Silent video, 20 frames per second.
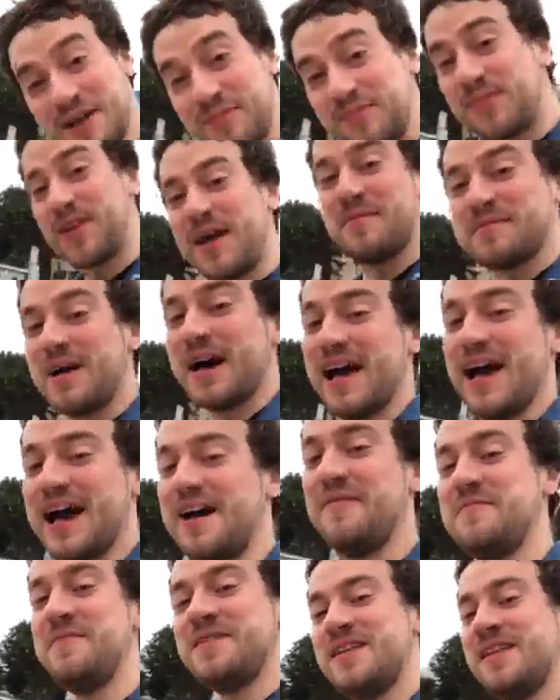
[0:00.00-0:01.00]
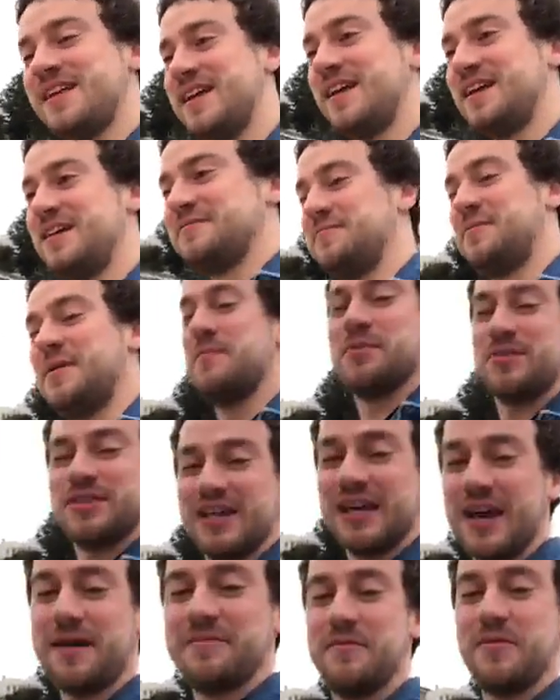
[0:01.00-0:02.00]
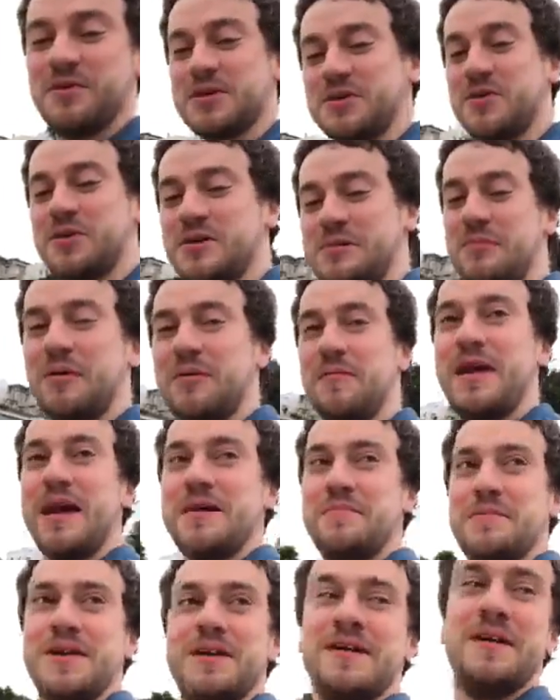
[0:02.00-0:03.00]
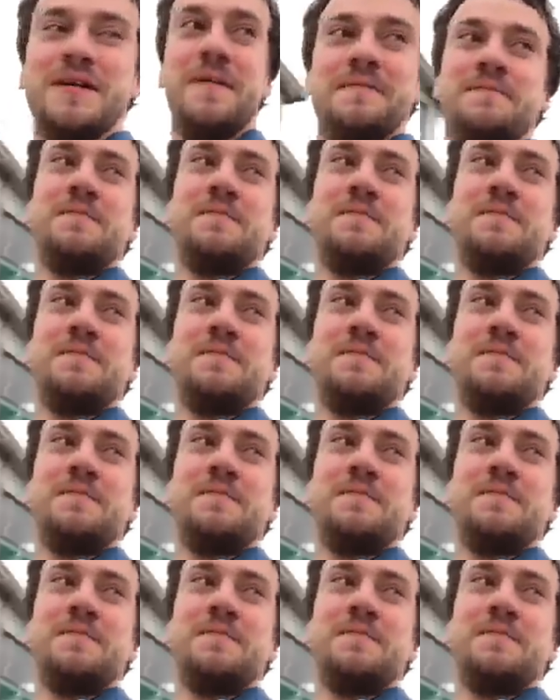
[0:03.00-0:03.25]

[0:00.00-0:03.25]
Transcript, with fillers: Sometimes I am. People think I'm more normal, maybe.